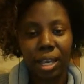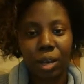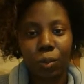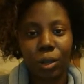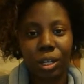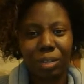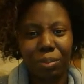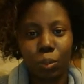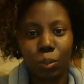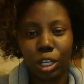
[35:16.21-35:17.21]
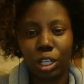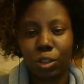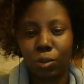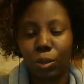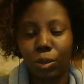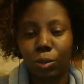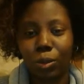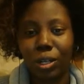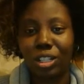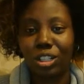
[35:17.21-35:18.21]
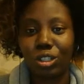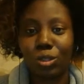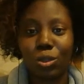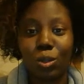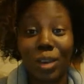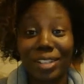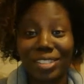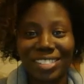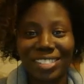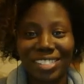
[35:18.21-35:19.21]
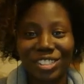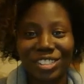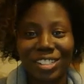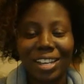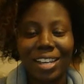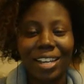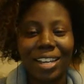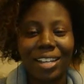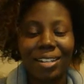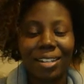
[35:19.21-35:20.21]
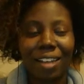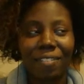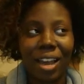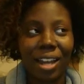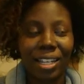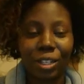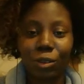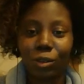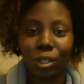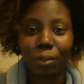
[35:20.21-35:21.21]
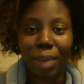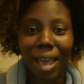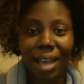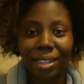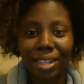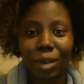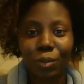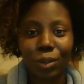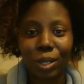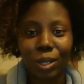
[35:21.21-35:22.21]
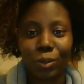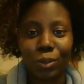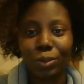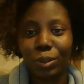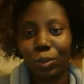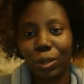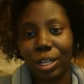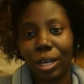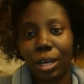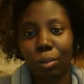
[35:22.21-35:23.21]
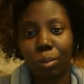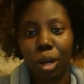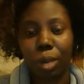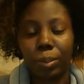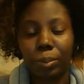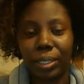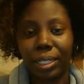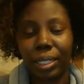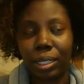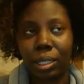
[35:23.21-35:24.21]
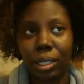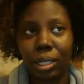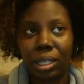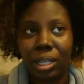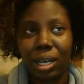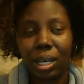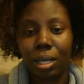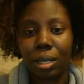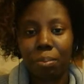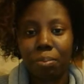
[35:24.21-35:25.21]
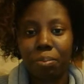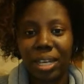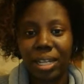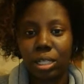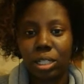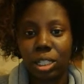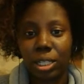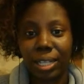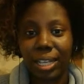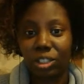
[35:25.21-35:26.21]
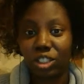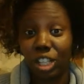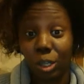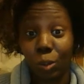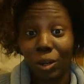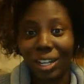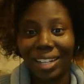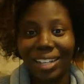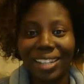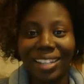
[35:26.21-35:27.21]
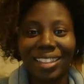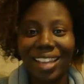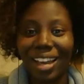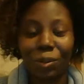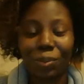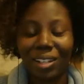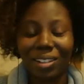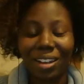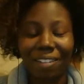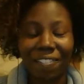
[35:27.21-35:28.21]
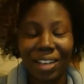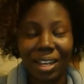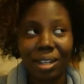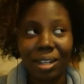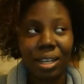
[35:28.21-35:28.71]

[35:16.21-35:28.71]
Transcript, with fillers: We're going to be working through, we're going to do the wedge stitch, and I've got a cute little bag that we will be working on probably mid to late January, and that'll be a lot of fun.